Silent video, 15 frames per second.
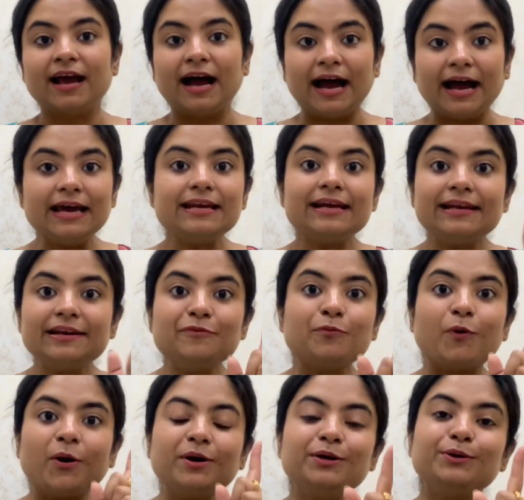I really
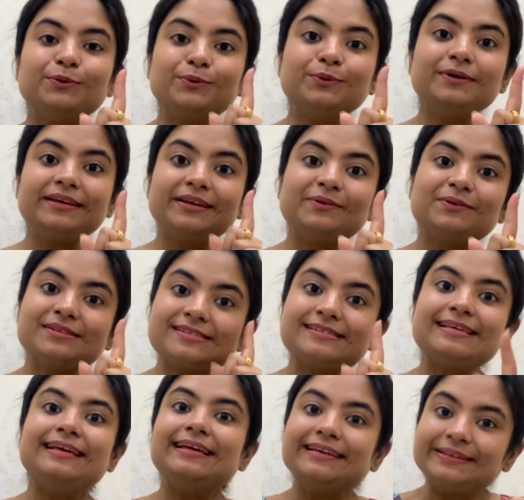want to
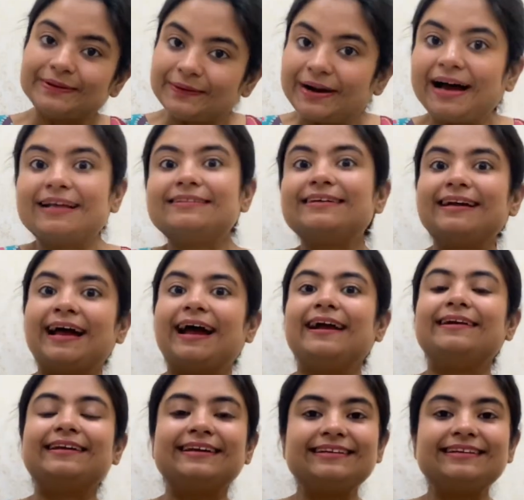see your other hand.